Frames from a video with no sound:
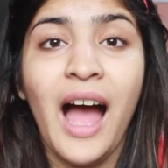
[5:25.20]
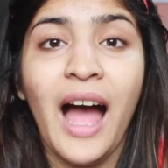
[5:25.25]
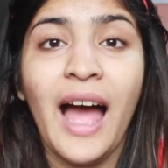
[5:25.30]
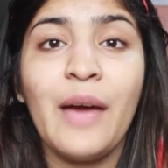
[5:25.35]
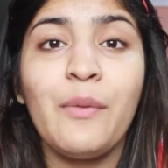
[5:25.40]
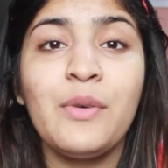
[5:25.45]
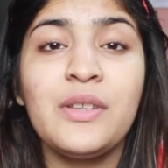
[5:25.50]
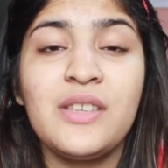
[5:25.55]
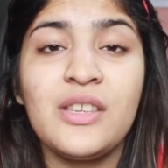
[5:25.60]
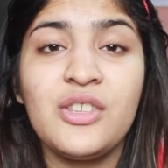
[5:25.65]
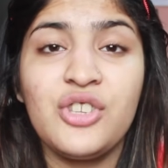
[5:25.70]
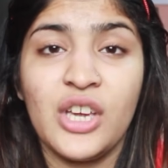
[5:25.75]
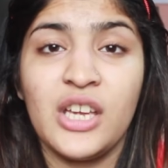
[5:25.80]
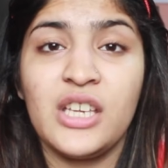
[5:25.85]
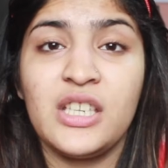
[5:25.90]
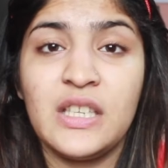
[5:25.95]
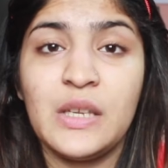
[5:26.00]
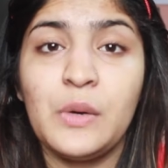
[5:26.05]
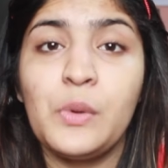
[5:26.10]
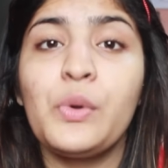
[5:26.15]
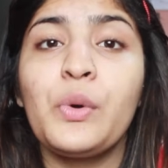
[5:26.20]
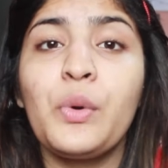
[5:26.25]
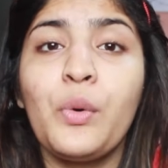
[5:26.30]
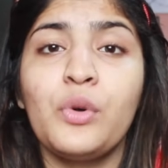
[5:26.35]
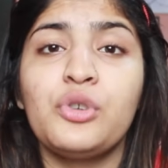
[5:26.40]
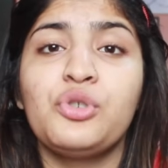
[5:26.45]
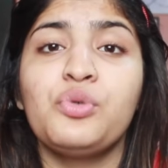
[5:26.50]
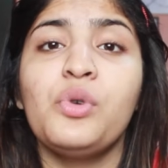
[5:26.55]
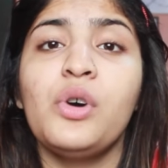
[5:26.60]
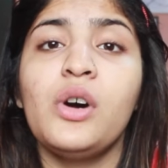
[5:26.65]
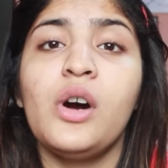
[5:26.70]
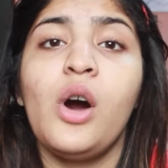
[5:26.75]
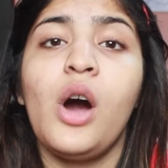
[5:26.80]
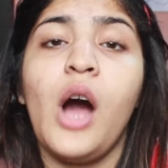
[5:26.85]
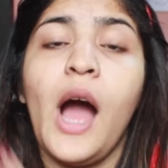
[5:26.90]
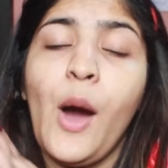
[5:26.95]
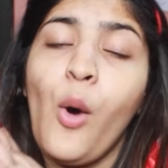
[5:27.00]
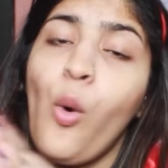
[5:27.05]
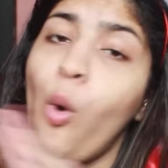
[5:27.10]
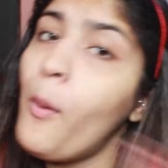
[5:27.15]
I would suggest you to go to a
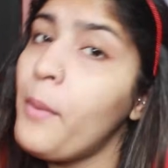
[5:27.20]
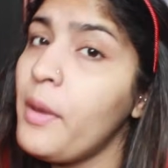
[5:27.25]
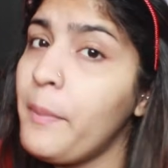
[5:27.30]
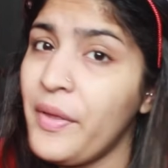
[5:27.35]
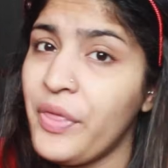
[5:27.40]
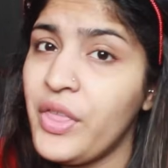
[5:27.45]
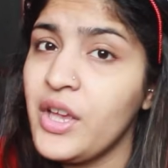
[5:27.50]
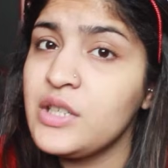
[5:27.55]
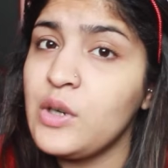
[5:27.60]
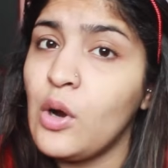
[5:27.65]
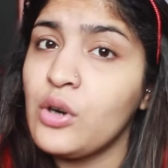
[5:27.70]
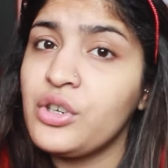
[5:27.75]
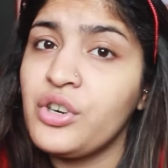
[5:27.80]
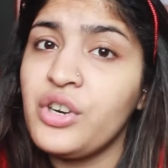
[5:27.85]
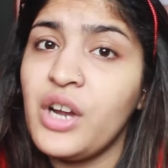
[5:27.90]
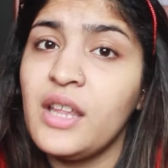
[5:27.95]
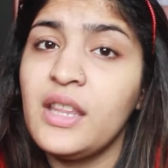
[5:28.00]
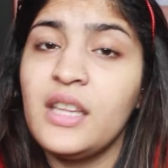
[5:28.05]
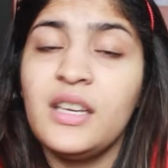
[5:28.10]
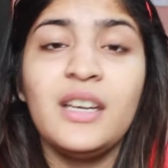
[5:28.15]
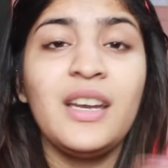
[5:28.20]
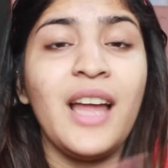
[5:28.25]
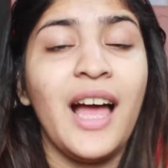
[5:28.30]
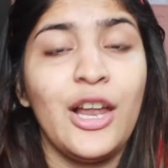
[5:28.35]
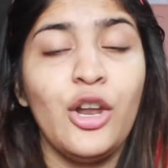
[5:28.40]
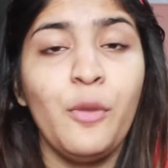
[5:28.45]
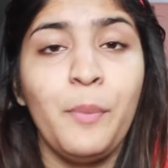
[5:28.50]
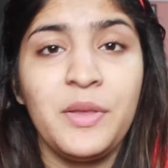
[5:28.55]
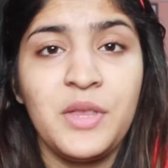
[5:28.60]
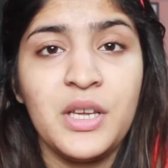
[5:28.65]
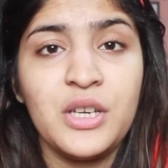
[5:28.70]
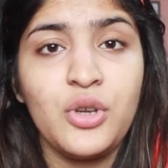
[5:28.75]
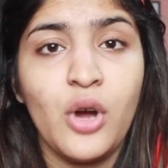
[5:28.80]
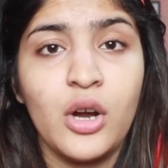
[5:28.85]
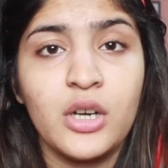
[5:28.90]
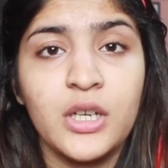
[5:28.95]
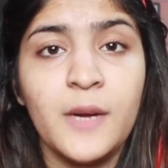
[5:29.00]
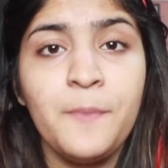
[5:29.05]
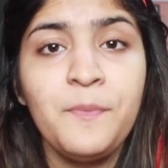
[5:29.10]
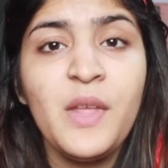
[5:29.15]
homeopathic doctor rather than an allopathic
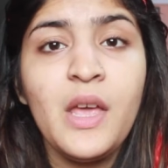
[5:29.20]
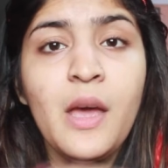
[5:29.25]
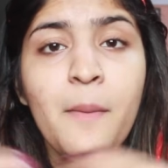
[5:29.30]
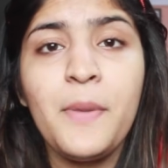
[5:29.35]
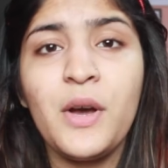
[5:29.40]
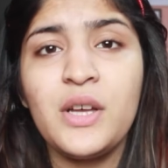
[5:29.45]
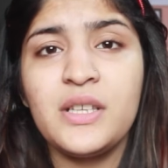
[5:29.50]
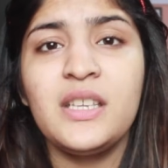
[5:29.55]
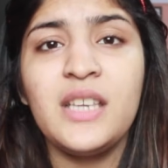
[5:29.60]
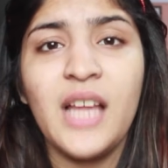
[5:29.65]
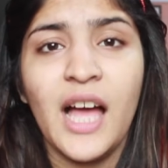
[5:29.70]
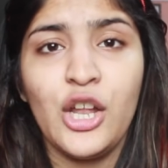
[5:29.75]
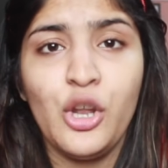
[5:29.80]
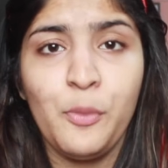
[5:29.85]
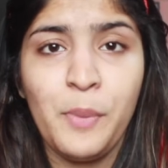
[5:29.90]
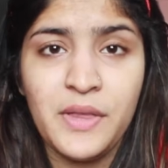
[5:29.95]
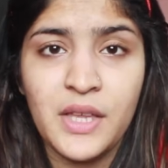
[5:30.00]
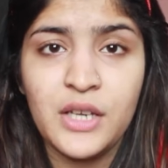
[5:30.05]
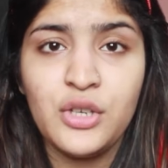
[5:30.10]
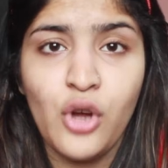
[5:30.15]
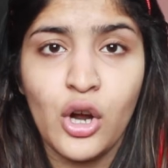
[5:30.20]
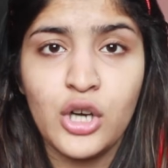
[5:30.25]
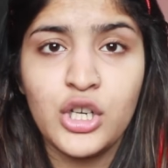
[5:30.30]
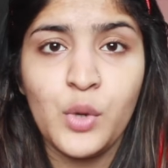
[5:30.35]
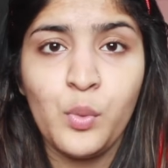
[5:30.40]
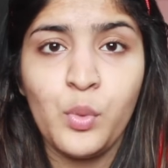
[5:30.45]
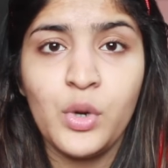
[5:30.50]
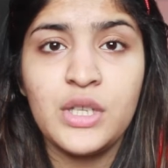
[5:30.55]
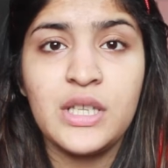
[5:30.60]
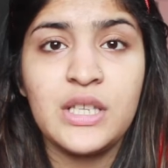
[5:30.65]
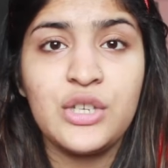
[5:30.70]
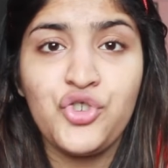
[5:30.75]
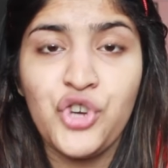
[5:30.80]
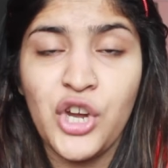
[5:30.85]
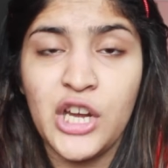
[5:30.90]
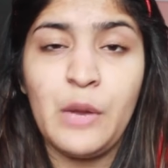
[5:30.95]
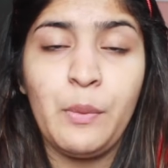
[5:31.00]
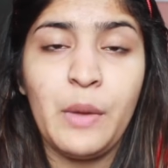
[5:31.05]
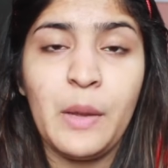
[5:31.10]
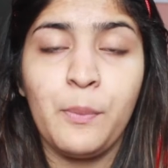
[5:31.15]
doctor, because an allopathic doctor would
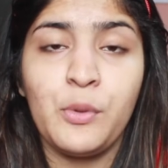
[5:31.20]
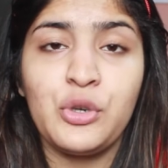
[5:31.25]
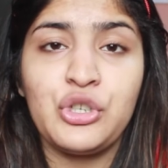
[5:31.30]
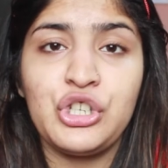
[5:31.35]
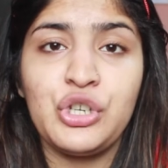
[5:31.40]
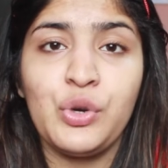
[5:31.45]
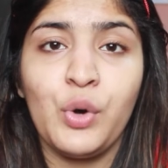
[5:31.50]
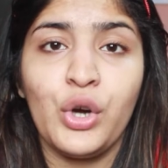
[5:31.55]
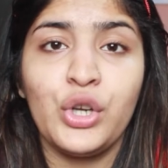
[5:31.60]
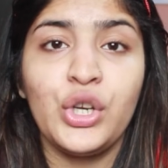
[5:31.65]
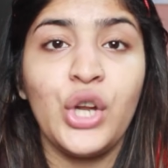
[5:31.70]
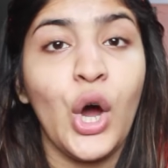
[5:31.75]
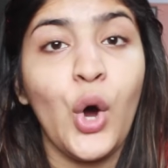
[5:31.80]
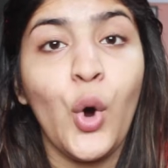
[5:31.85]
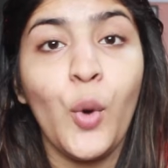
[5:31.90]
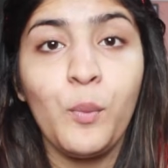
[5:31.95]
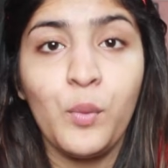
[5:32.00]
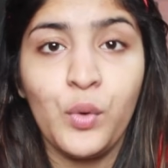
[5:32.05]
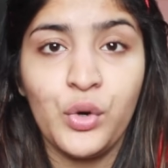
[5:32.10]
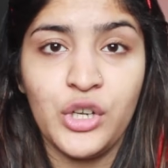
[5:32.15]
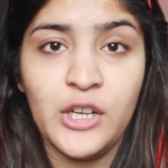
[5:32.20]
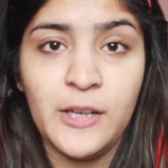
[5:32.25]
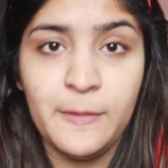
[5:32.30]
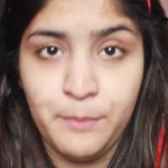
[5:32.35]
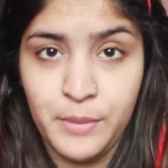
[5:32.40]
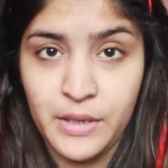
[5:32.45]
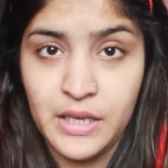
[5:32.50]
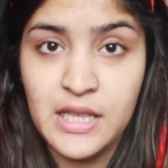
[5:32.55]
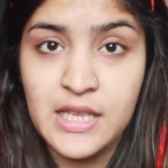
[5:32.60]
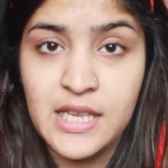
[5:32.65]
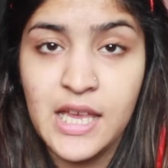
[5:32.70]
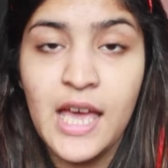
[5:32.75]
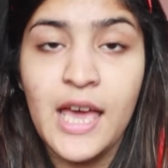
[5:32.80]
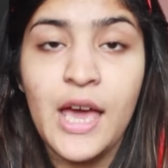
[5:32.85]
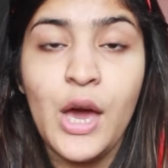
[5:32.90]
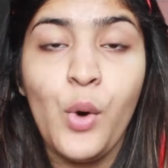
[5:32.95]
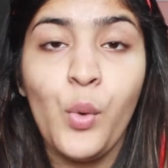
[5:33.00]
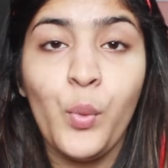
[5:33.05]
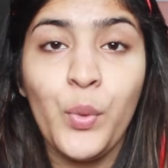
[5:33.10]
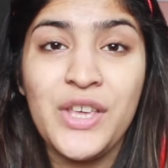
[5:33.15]
straight away put you on hormonal pills,
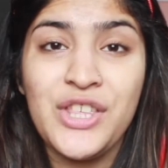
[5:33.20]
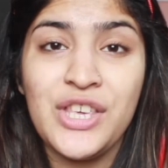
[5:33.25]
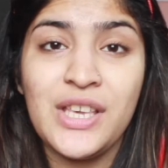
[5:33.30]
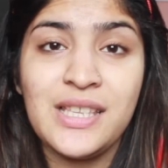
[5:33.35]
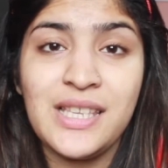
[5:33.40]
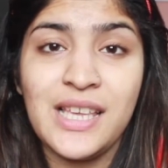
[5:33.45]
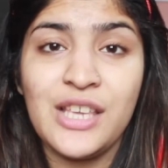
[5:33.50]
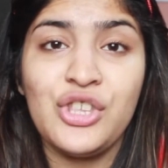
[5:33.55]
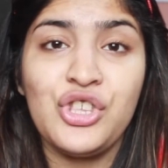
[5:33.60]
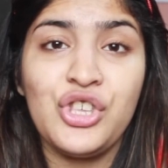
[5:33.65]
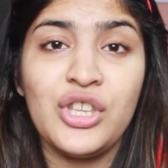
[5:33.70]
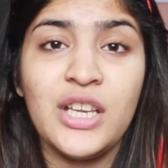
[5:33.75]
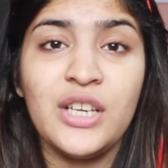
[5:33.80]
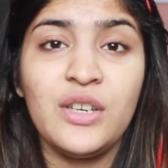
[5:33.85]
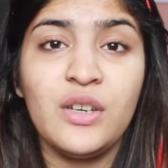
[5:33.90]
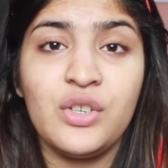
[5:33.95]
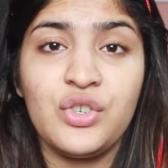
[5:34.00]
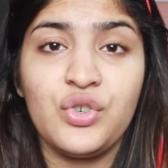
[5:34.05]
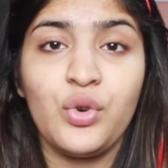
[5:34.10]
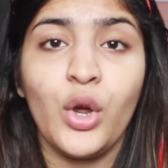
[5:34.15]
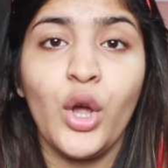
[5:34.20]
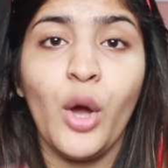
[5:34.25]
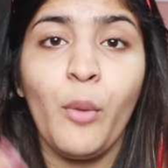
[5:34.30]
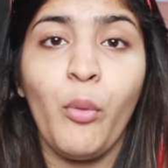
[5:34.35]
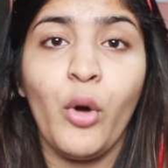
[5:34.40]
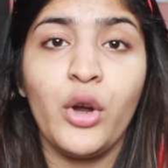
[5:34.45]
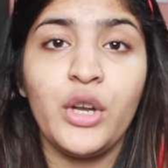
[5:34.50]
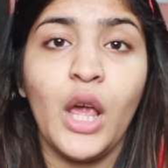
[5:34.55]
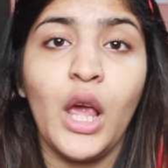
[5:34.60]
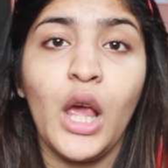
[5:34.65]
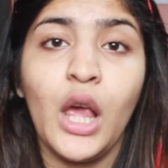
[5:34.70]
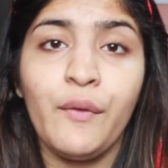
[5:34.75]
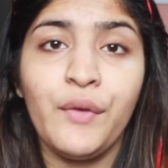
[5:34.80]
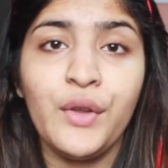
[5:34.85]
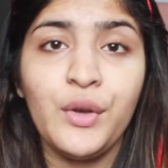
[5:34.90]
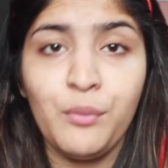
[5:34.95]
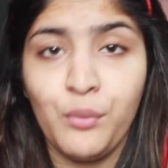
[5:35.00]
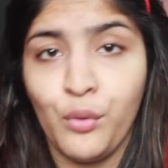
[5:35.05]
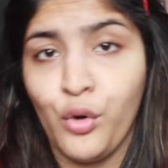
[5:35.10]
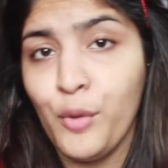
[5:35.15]
which essentially destroy your body
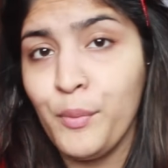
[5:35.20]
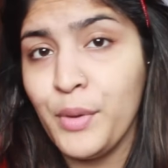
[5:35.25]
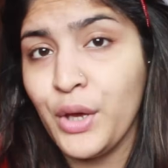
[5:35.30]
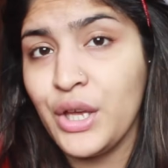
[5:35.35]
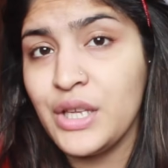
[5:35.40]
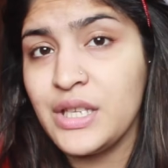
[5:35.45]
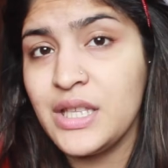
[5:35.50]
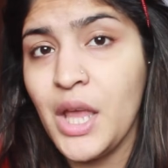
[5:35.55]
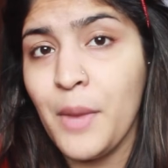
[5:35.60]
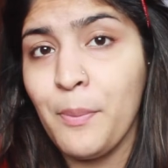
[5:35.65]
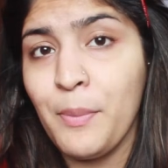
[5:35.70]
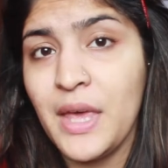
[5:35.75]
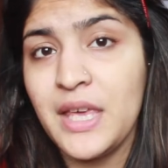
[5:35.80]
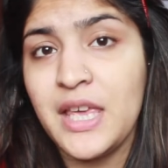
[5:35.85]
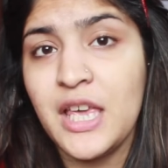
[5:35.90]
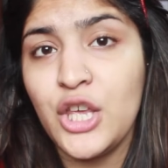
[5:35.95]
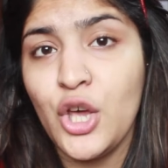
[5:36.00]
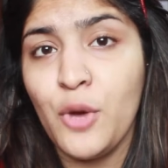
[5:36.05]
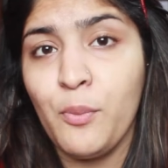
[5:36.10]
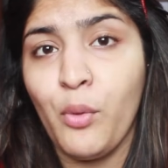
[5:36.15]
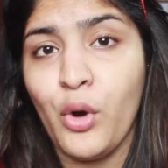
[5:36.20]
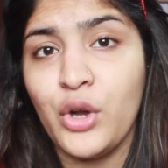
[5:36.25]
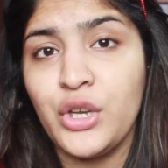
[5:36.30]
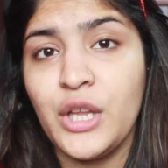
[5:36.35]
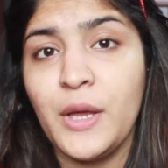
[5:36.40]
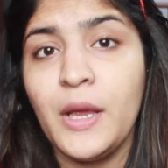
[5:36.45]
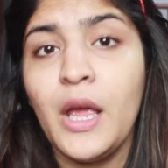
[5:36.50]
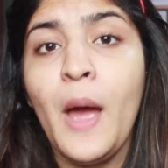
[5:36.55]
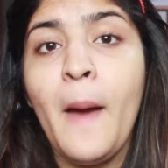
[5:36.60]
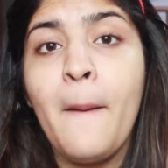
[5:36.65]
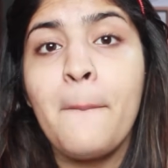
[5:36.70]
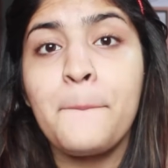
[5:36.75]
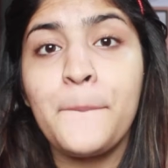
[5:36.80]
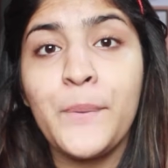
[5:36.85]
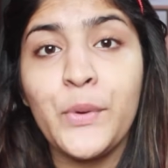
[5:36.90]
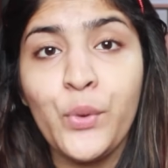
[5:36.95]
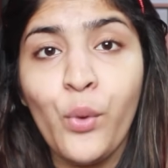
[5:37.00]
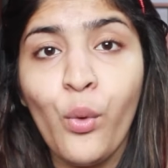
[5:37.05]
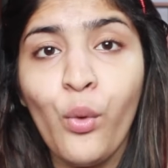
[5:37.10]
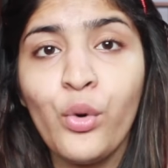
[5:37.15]
even more because they're making your body
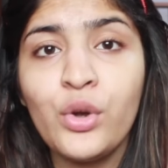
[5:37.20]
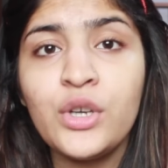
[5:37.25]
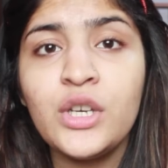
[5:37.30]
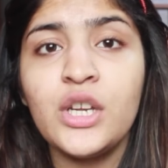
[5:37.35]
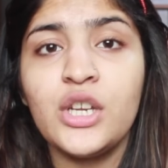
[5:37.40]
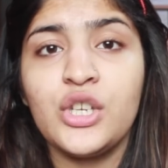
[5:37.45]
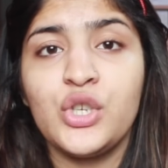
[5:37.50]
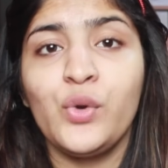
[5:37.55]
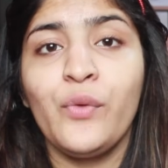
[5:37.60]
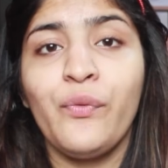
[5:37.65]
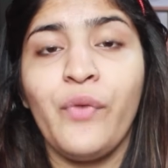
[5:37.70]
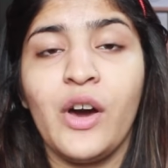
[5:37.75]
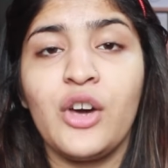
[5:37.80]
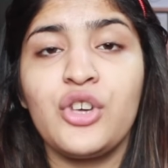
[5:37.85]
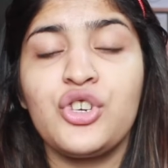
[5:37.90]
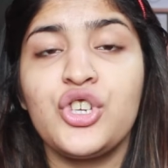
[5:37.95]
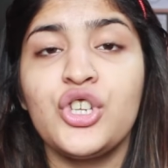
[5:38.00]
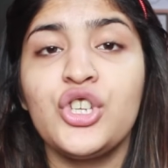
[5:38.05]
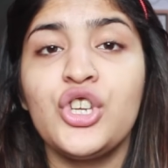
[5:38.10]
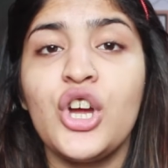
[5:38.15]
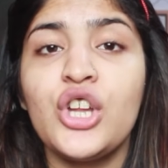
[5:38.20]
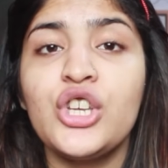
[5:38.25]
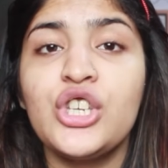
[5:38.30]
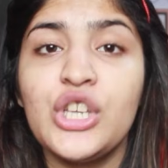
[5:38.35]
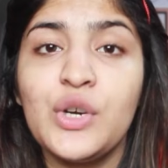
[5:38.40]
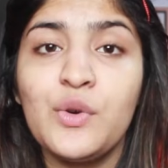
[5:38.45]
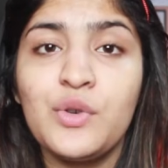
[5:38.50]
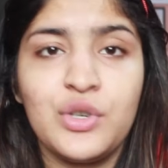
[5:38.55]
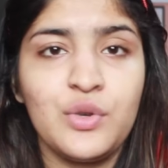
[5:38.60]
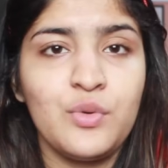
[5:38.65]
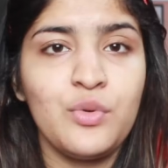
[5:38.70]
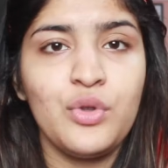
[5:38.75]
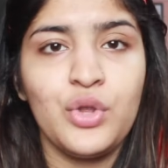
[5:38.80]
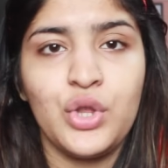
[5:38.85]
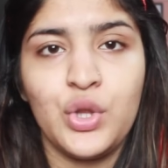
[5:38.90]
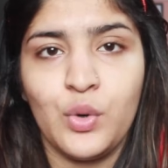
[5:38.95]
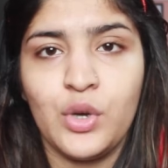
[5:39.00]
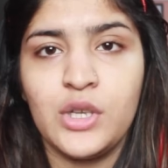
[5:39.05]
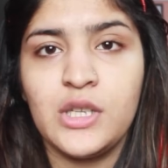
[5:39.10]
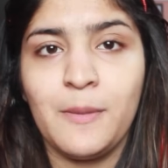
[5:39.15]
prone to function due
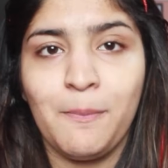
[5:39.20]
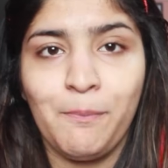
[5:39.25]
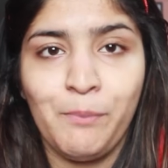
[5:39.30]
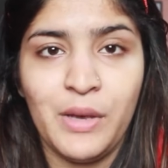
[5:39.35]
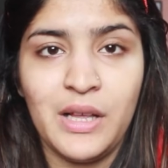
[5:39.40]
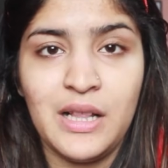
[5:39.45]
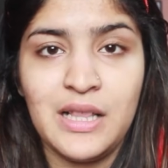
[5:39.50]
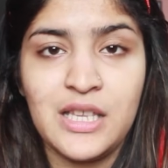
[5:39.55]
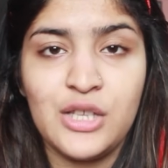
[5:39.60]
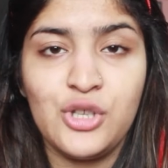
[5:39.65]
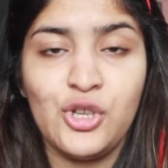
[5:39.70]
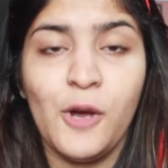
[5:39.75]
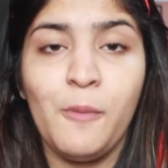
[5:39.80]
to those pills.